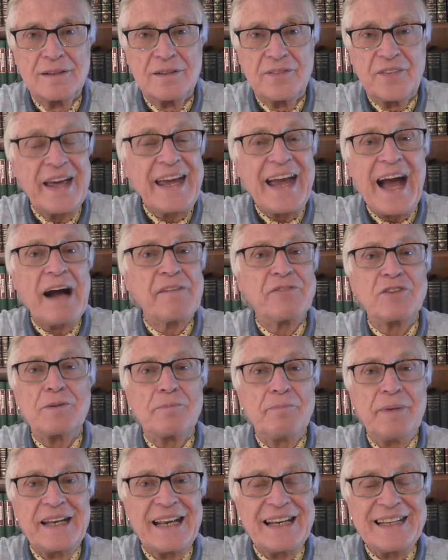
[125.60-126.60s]
they
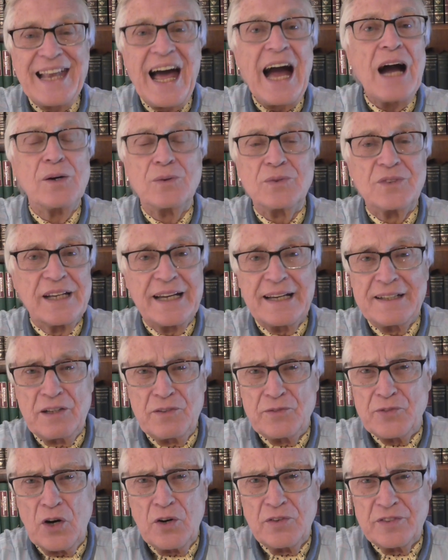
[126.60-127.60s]
haven't been allowed to get
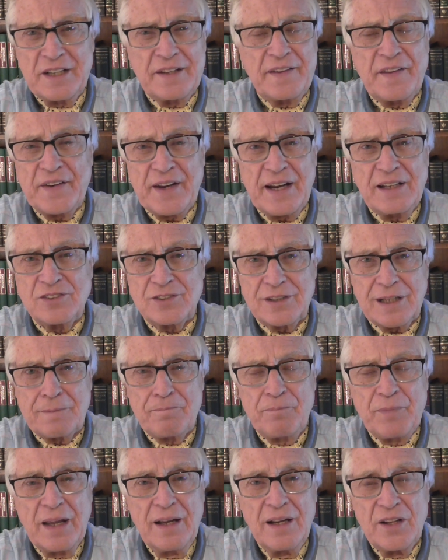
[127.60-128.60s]
involved in the
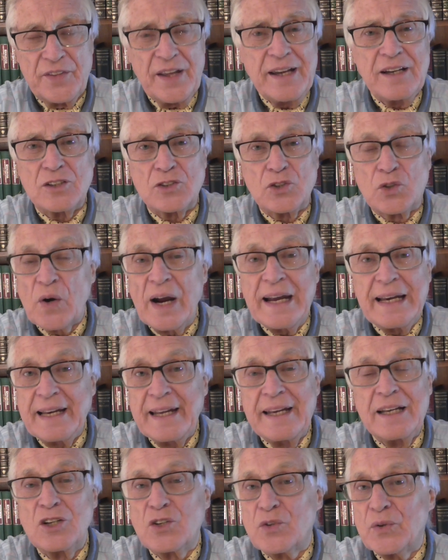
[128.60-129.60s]
testing. They could
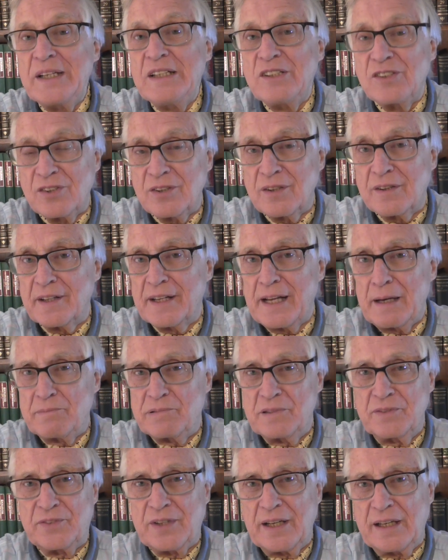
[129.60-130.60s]
greatly increase the
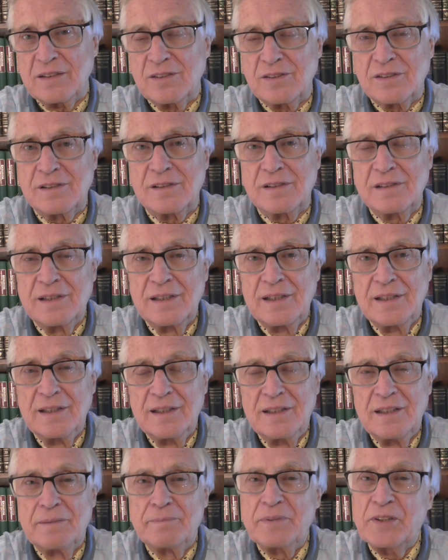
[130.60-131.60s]
number of tests.
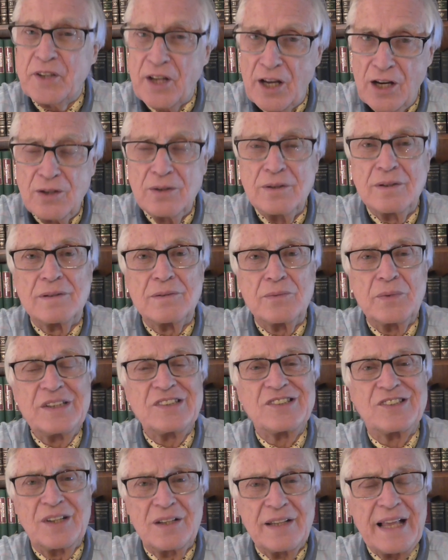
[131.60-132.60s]
But no, we
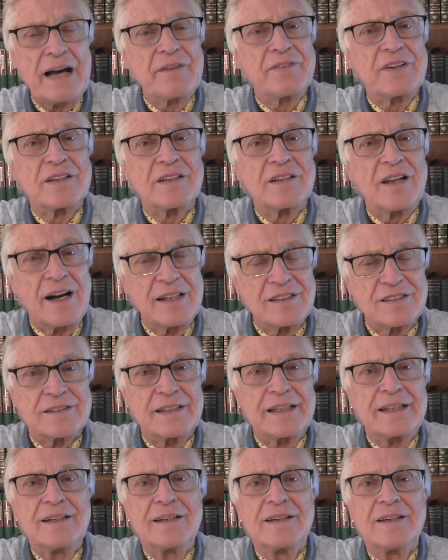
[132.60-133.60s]
still have it
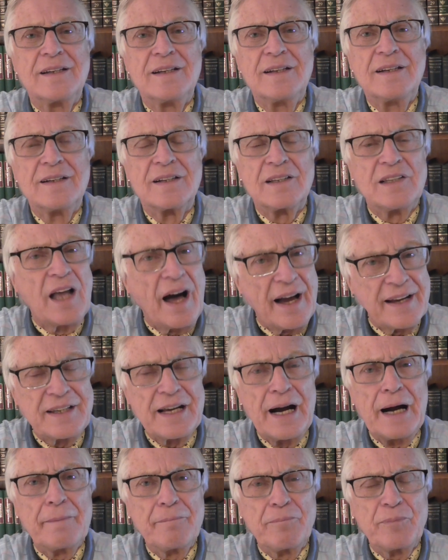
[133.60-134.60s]
nicely lined
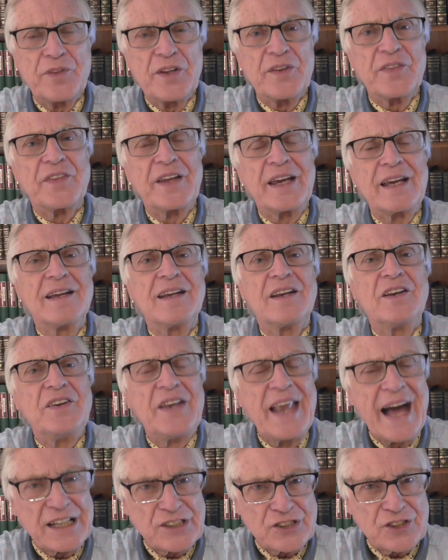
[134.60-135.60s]
up that the
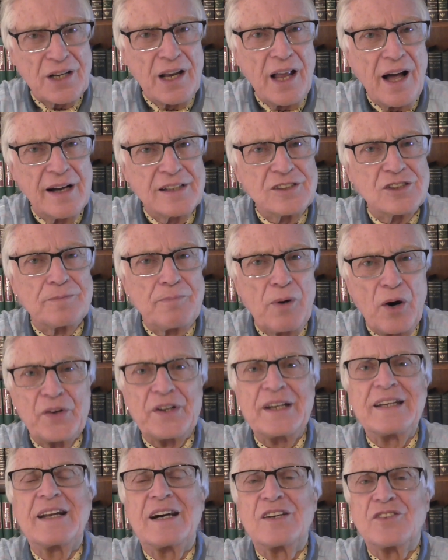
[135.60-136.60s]
nationalised
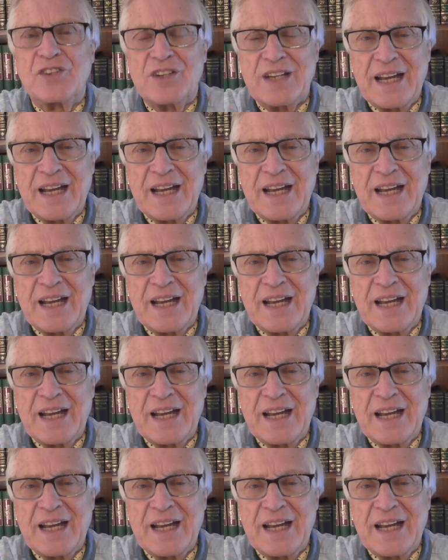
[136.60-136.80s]
body does the